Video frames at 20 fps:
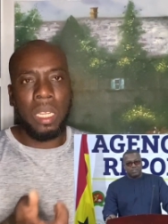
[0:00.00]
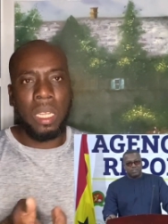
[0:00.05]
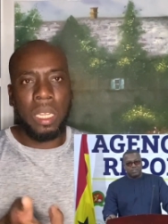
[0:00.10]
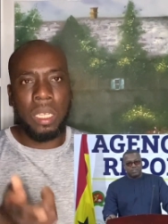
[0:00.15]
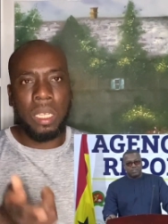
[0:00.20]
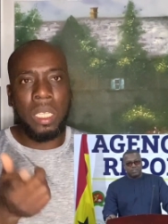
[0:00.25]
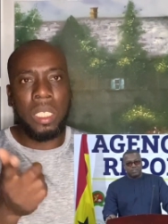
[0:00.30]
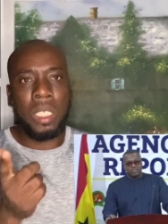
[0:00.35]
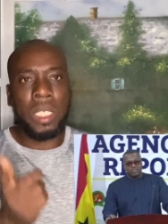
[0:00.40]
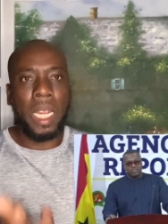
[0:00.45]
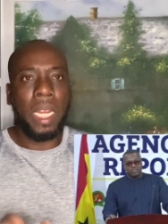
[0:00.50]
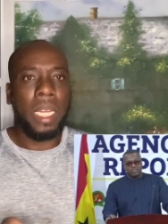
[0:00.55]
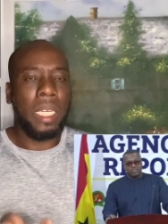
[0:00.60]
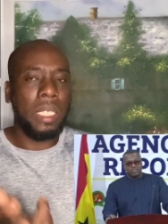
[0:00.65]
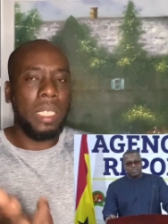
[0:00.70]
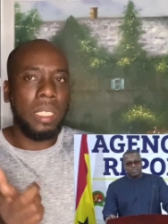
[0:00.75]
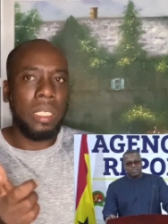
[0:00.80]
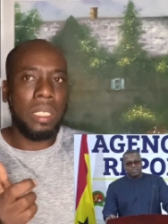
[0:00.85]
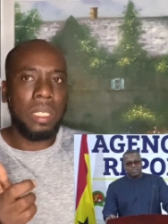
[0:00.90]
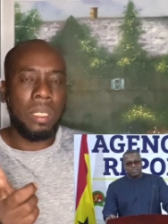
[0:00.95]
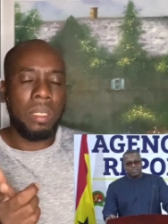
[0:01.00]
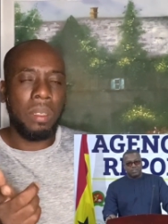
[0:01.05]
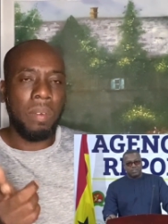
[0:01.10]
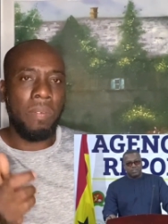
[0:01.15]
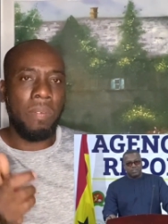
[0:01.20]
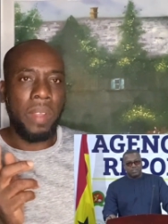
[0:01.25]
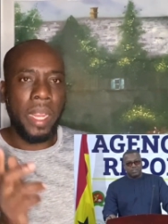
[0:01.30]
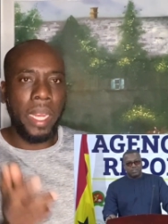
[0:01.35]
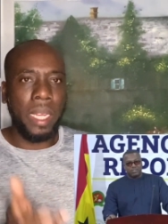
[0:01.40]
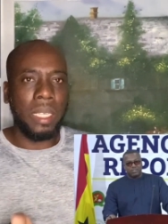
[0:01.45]
The Chinese
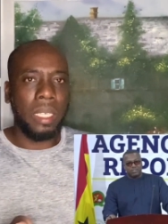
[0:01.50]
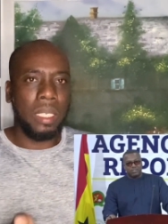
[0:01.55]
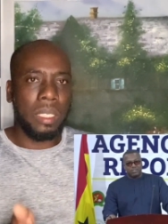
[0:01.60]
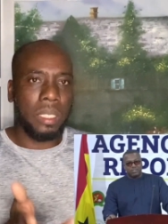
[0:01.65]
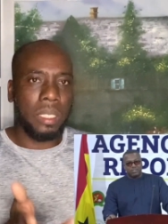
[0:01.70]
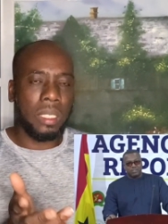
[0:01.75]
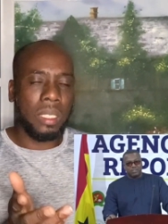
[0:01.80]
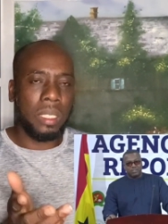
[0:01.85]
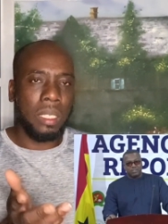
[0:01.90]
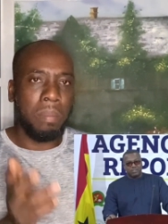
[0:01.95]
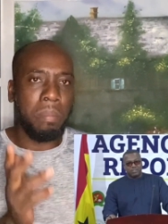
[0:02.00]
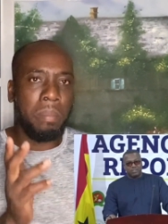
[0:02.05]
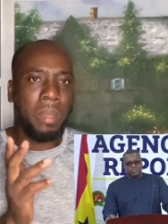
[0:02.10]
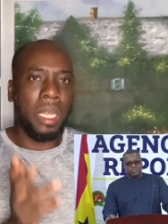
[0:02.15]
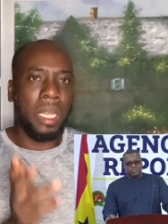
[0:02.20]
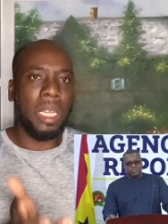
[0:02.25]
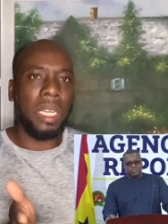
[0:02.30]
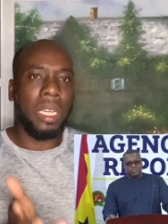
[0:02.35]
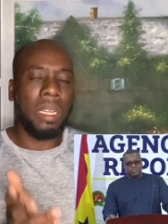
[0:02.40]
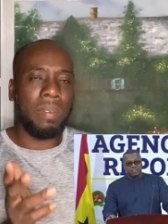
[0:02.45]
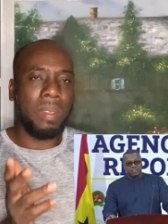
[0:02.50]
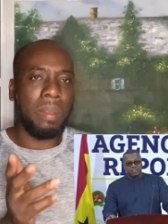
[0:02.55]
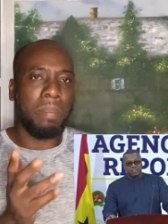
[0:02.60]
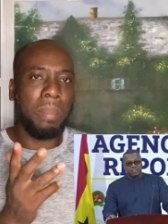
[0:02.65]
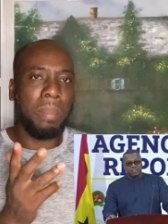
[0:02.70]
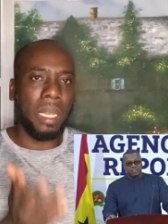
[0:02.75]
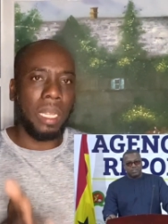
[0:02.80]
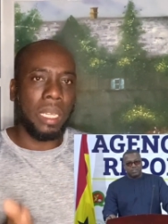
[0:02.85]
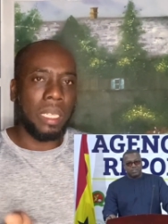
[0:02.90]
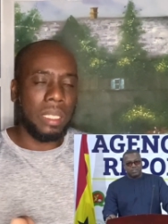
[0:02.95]
financed the building of the
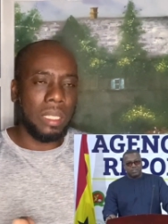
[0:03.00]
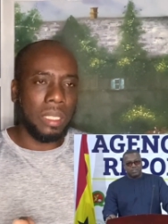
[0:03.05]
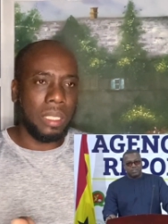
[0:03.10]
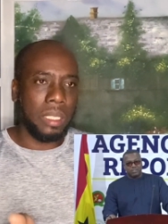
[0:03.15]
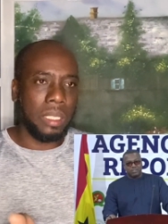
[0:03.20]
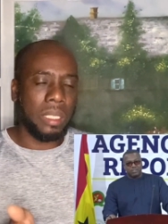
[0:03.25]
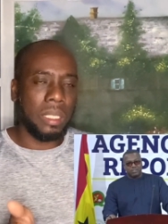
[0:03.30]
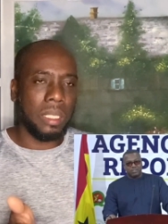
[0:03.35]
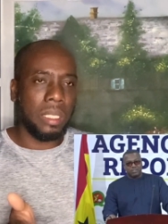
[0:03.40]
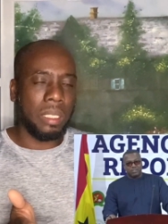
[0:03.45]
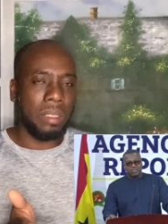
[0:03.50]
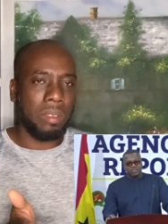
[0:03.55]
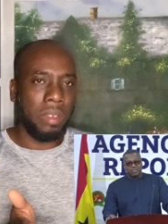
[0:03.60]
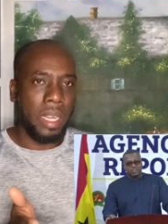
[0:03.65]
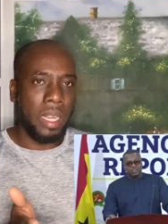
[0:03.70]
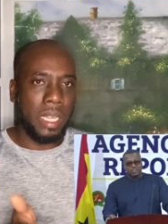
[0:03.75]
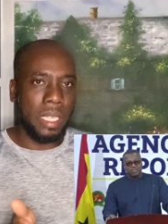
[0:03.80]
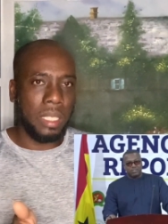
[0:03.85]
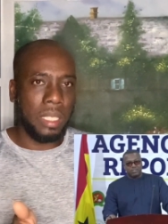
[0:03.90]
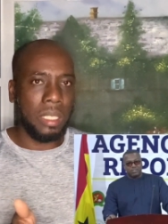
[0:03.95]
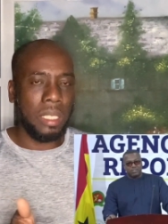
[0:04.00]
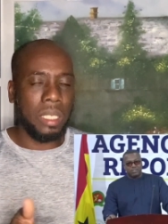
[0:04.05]
plant, right?